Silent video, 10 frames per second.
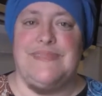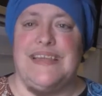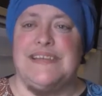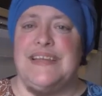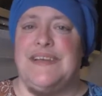
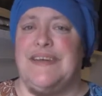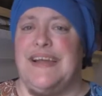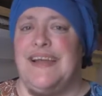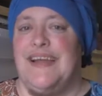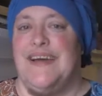So
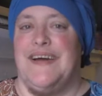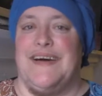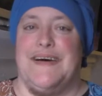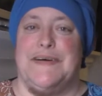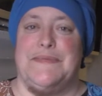anyway,
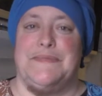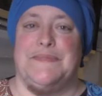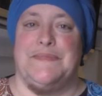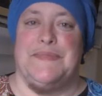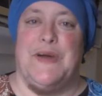
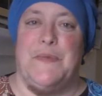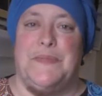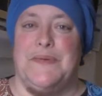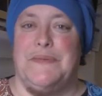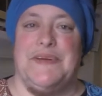I'm
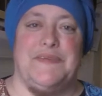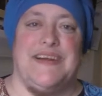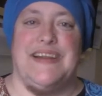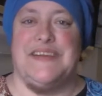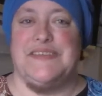getting
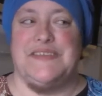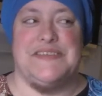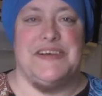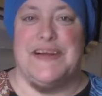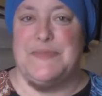ready to
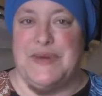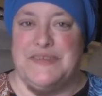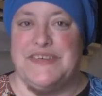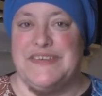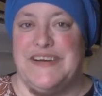start on
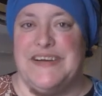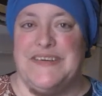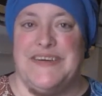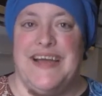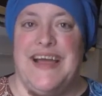breakfast right
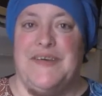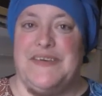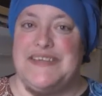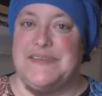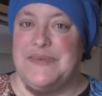now,
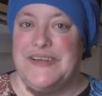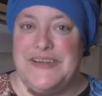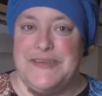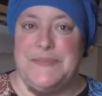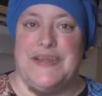which is really
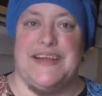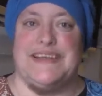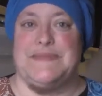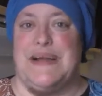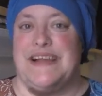good
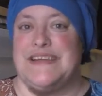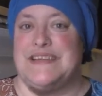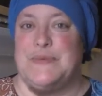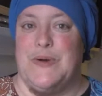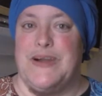because I
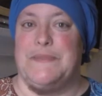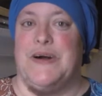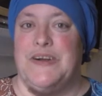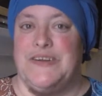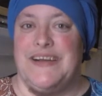actually woke up
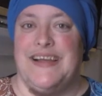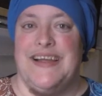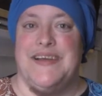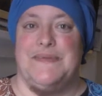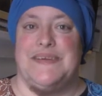hungry,
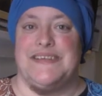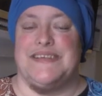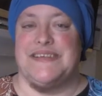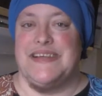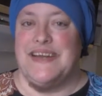which
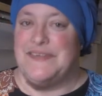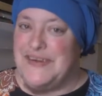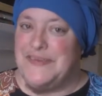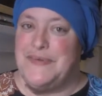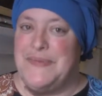is kind of
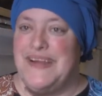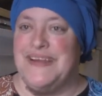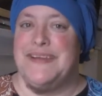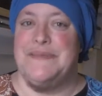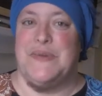rare for
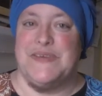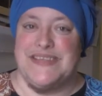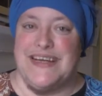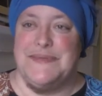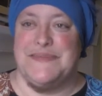me most
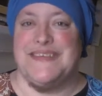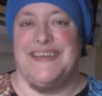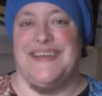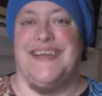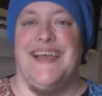times.
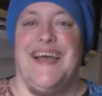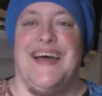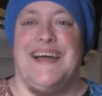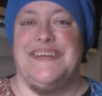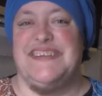
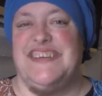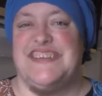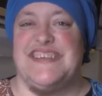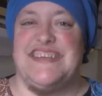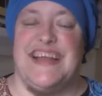I
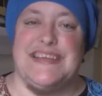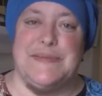usually take